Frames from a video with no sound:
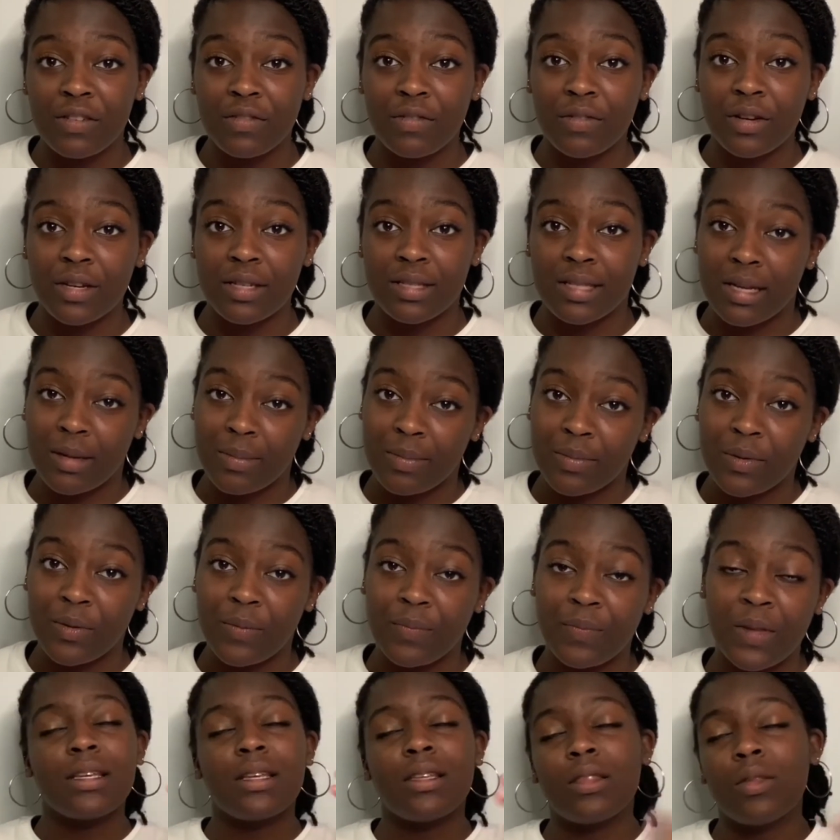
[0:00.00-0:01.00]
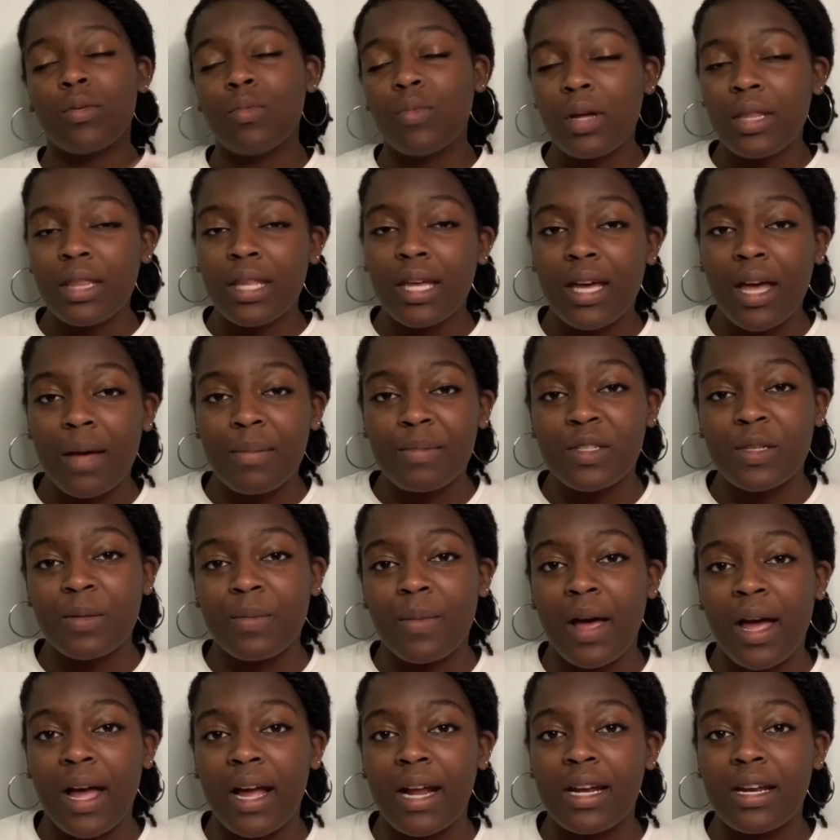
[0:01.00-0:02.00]
for example. The one that comes to
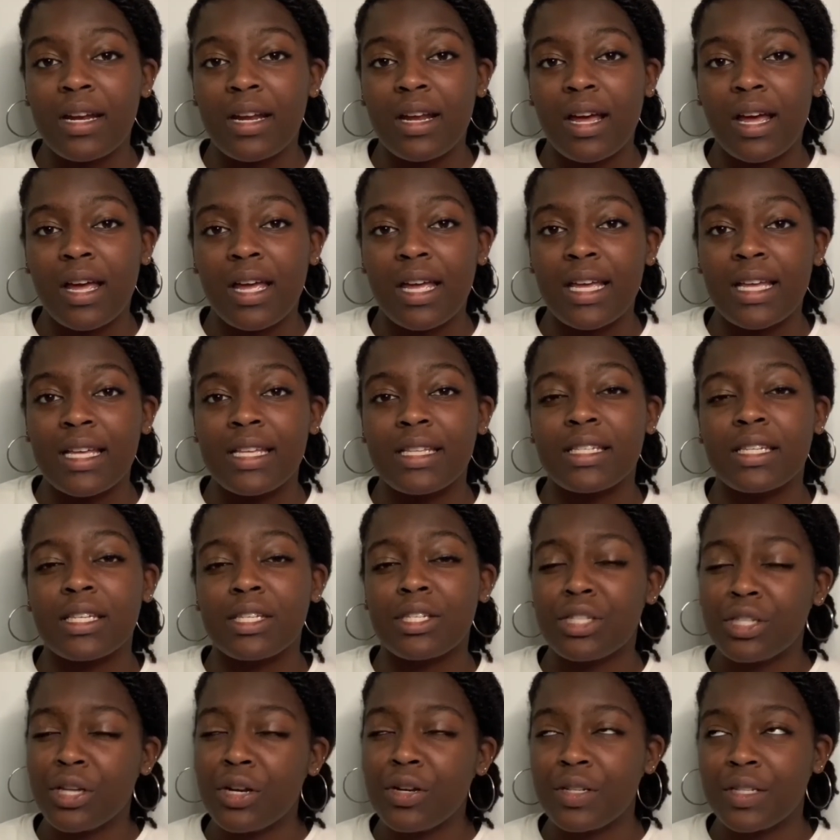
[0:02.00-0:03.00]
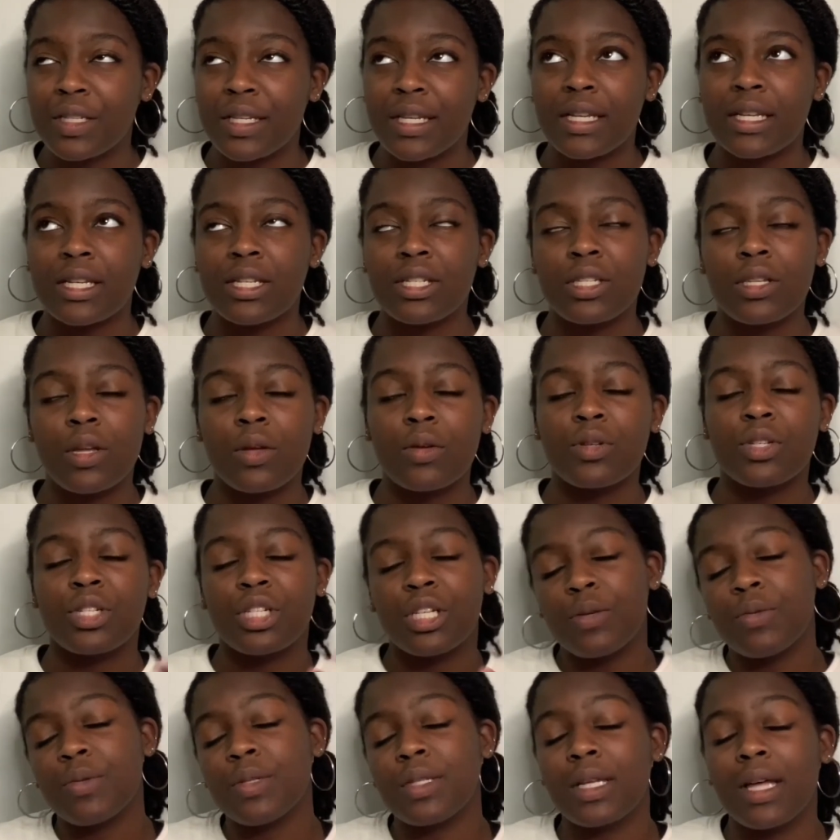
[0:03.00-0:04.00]
mind is Circe. So
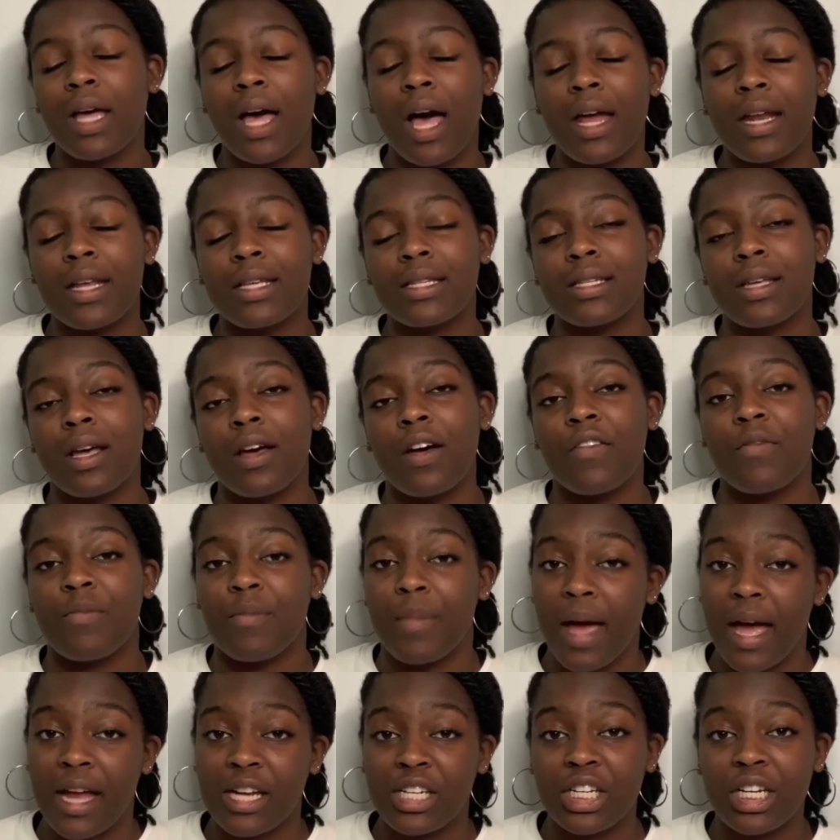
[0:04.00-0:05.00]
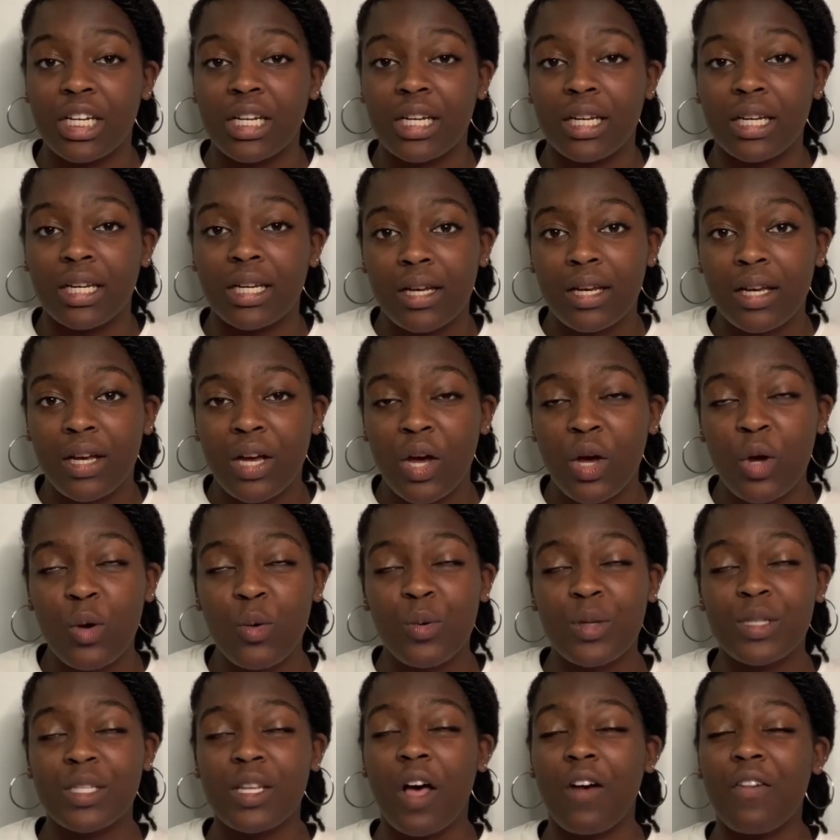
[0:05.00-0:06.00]
she was the goddess of magic, who
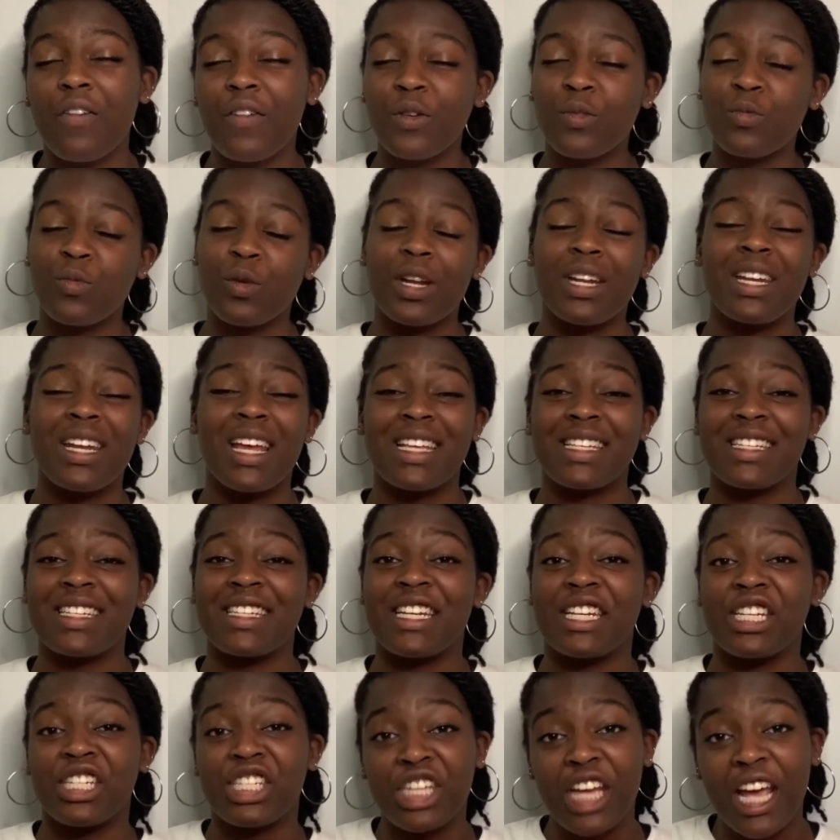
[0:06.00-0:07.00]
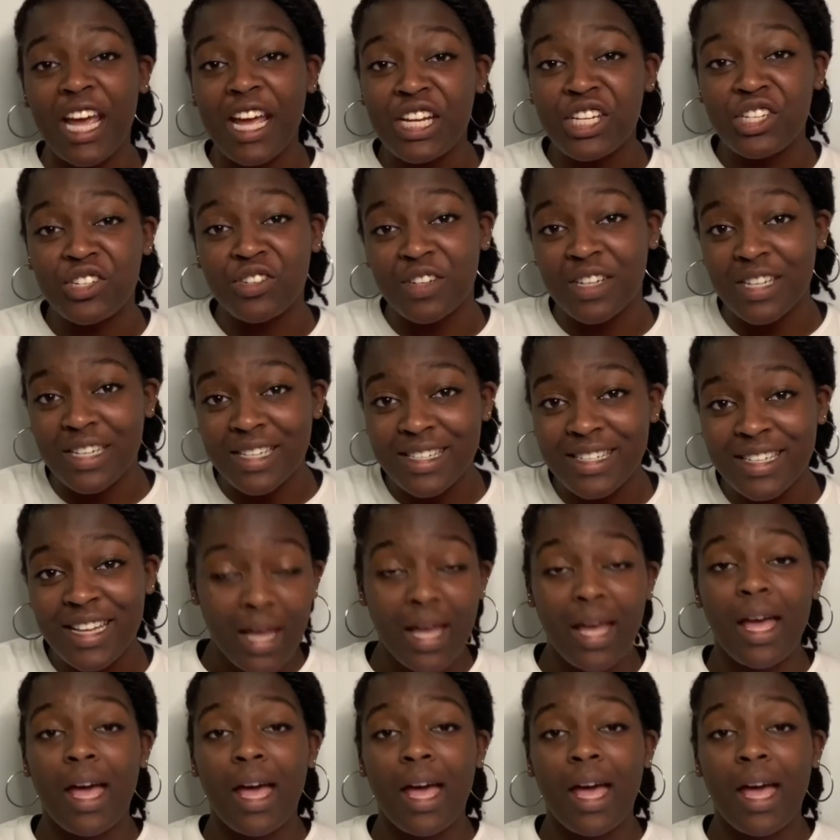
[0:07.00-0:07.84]
was often written as an enchantress.